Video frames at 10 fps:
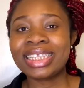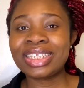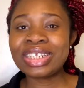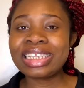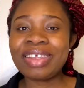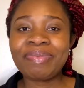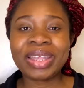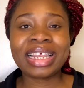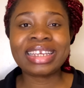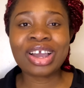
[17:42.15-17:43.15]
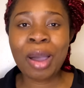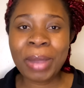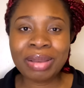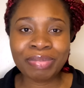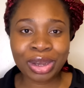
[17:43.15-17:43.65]
Just leave it in the
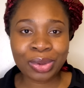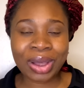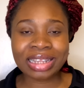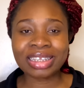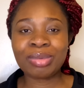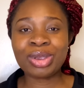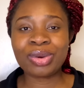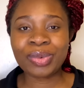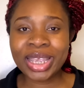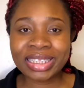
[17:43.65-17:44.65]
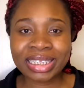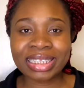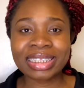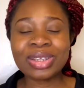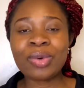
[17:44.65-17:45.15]
comment below and tell me your
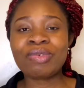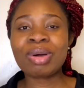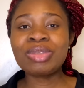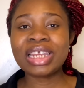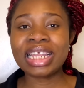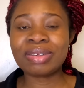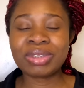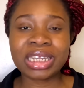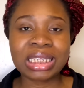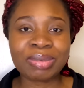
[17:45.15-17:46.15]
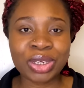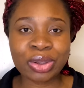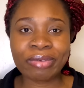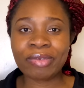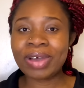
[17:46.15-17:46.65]
reasons. So we've come to the end of today's video.
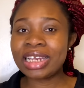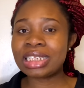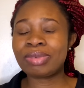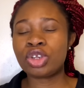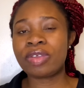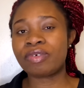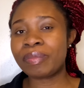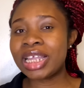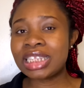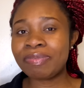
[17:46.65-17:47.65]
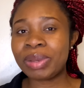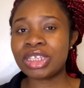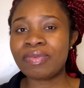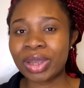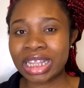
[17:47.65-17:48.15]
If you find this video informative, please
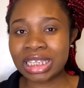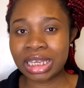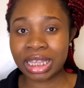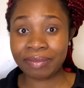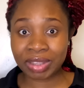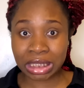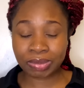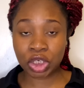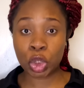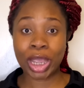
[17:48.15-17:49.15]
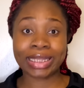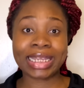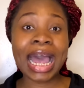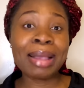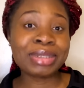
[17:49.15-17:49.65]
don't forget to give this video a
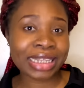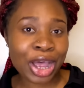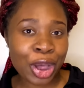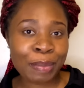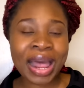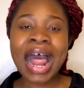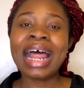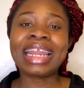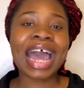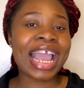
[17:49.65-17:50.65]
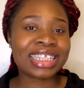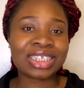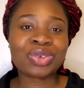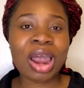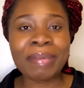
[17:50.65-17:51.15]
thumbs up, like,
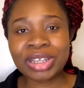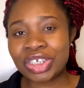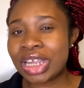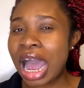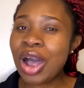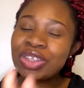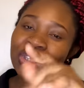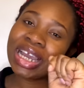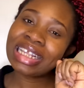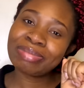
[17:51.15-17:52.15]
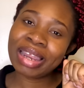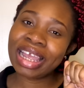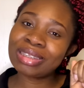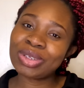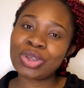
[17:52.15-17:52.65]
subscribe and share. I'll see you guys in my
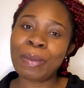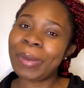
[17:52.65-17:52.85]
next video.